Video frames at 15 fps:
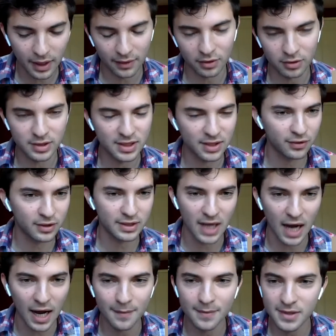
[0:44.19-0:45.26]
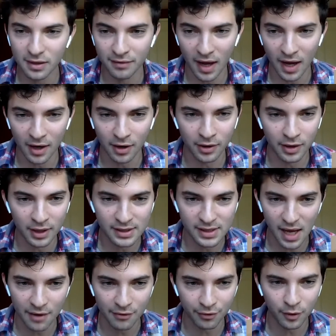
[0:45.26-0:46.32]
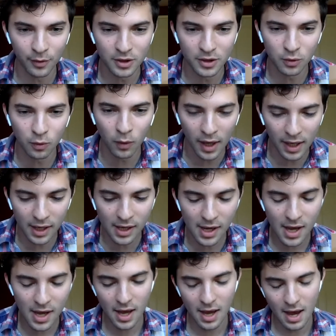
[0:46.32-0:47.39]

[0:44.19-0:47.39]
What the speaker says: and there's different types of areas every which way,